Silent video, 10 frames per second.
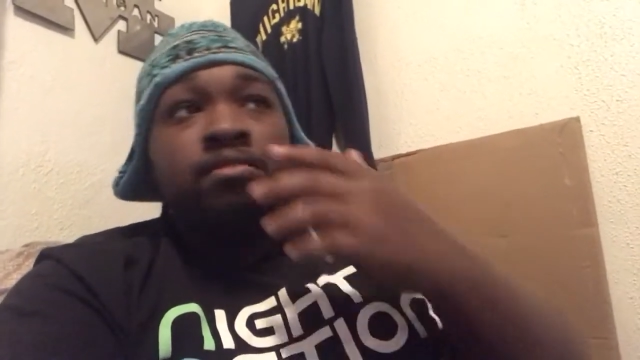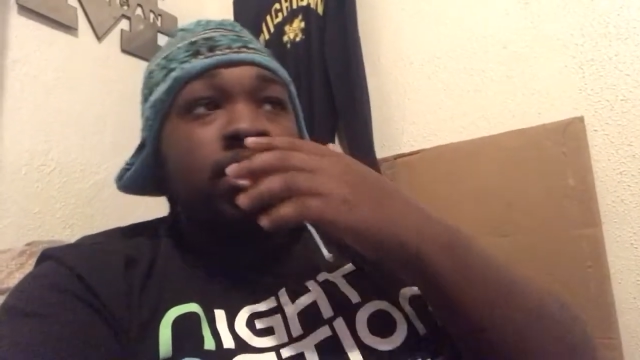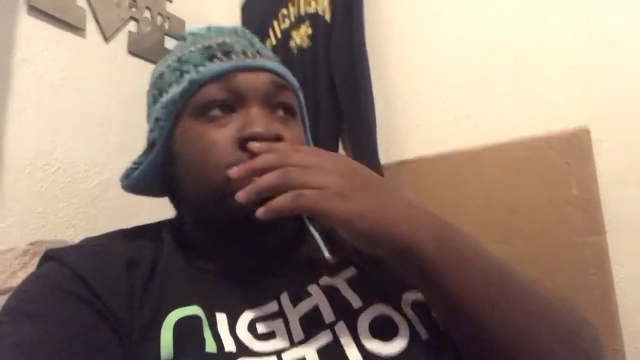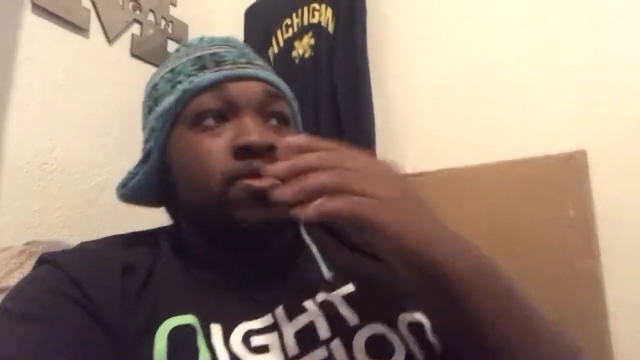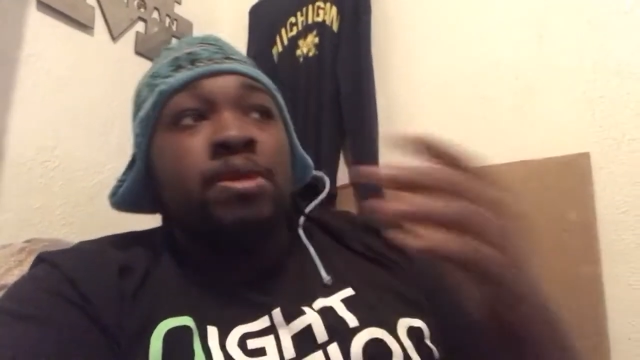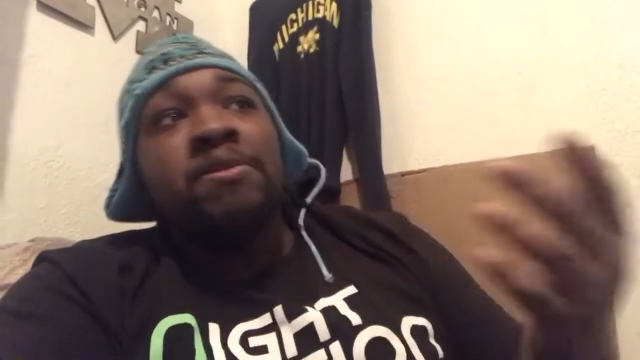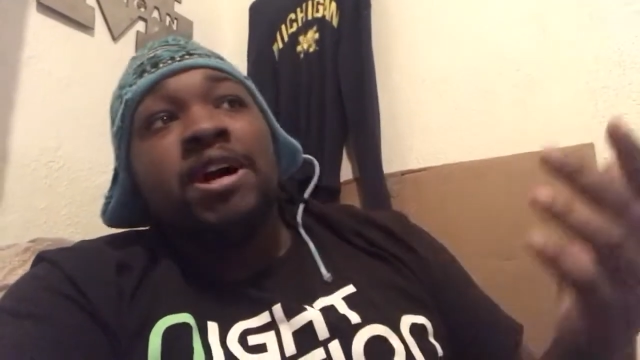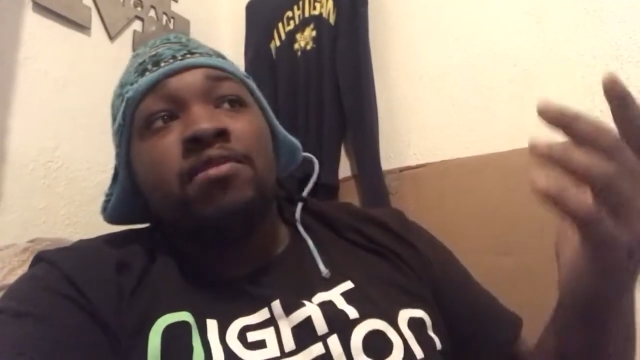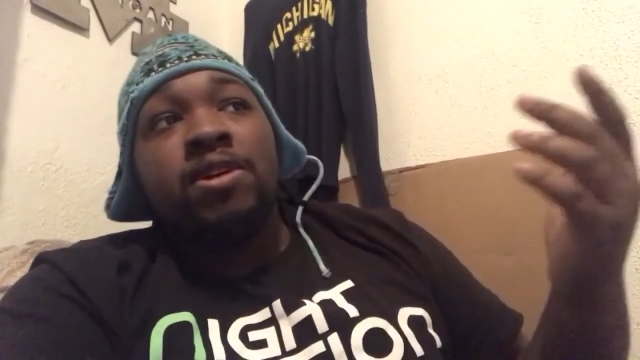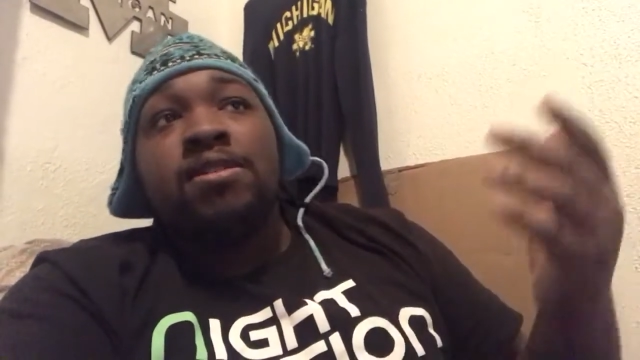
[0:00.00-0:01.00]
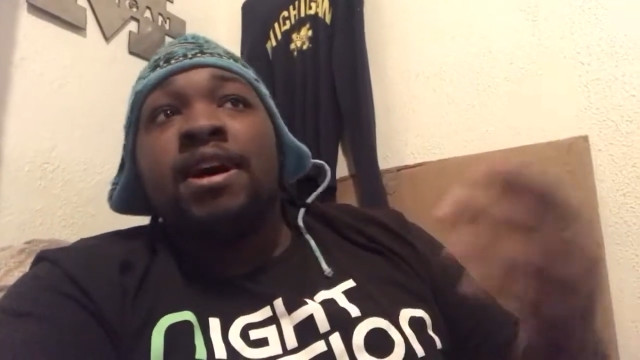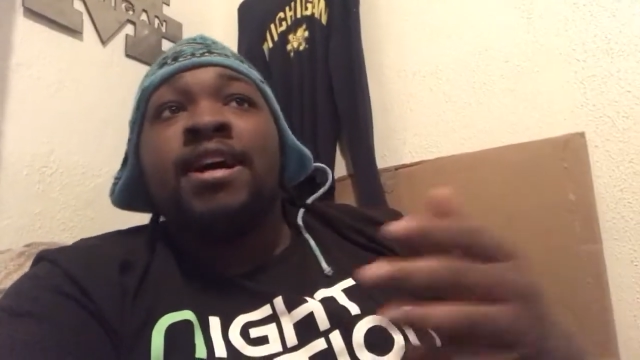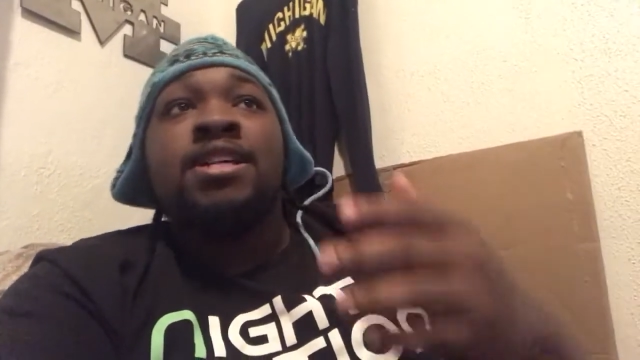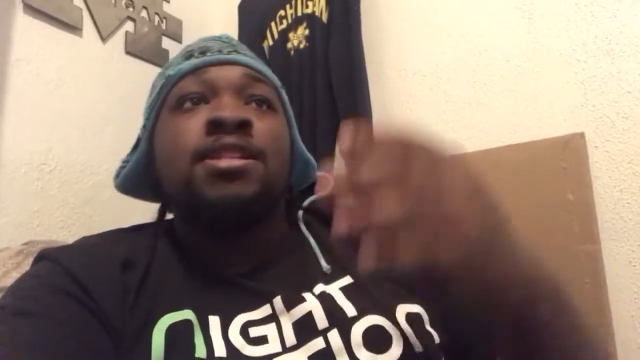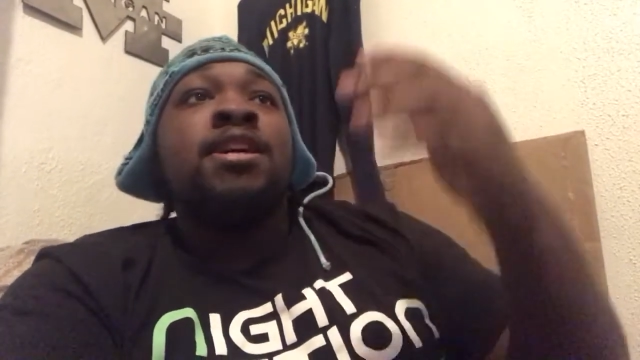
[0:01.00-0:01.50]
But people got to
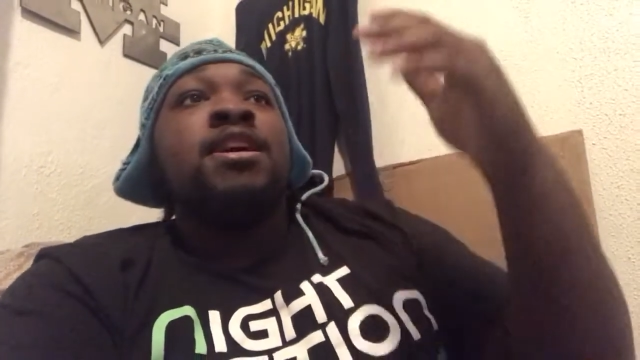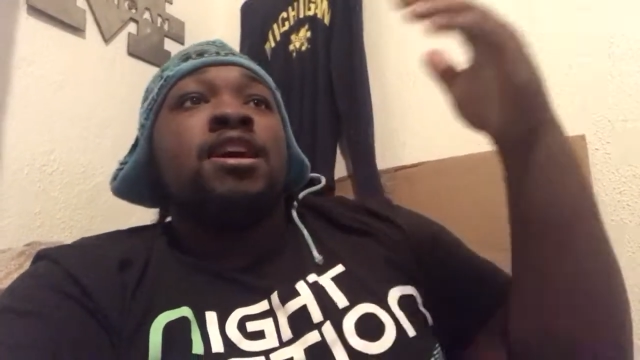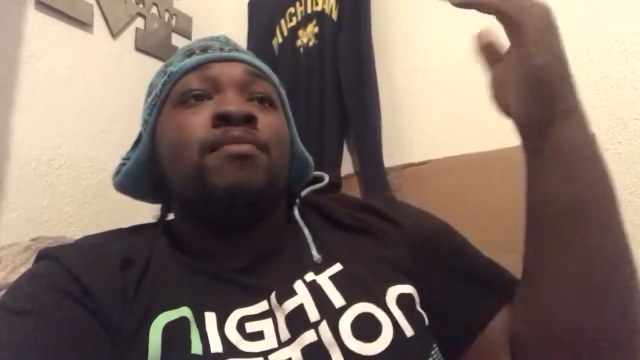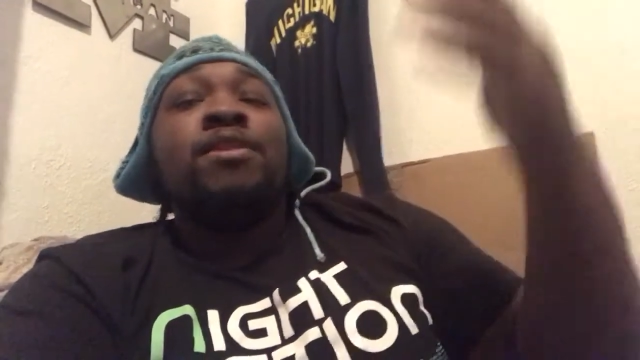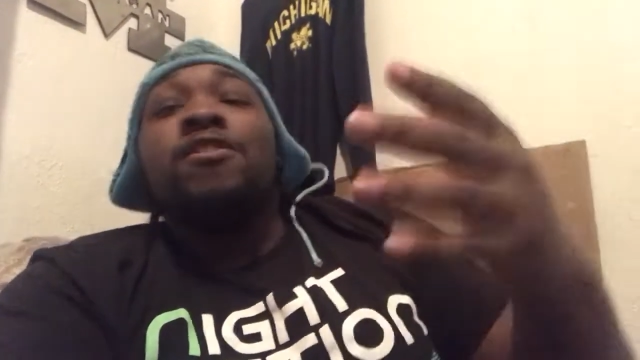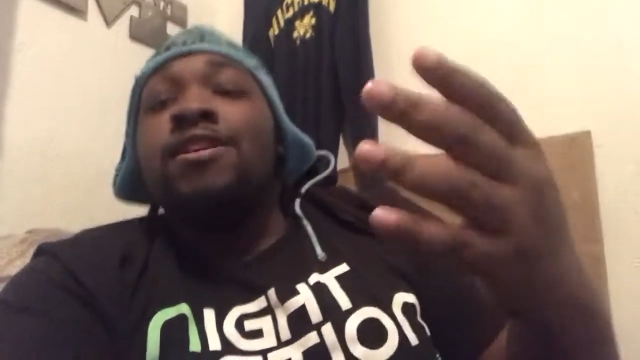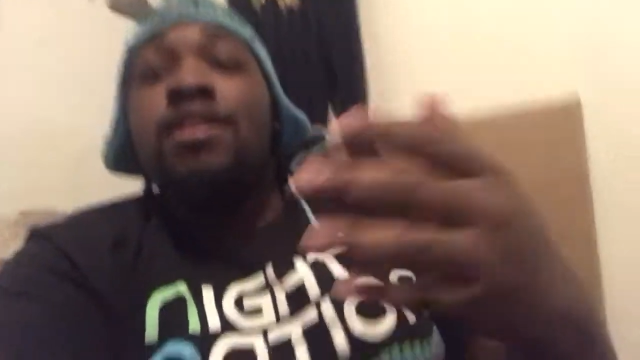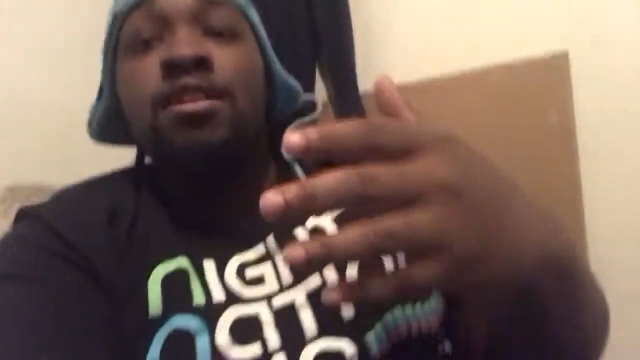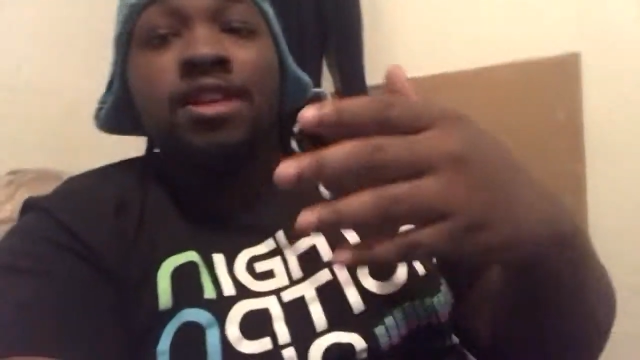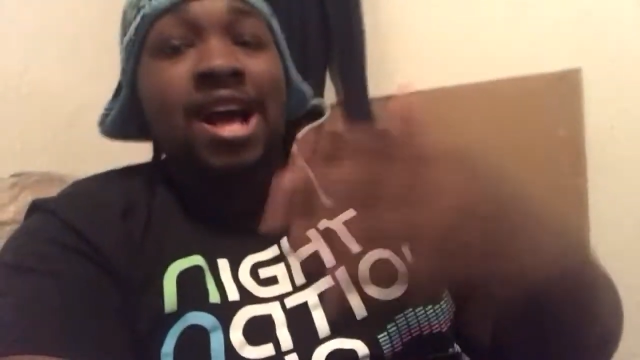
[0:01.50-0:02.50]
realize, American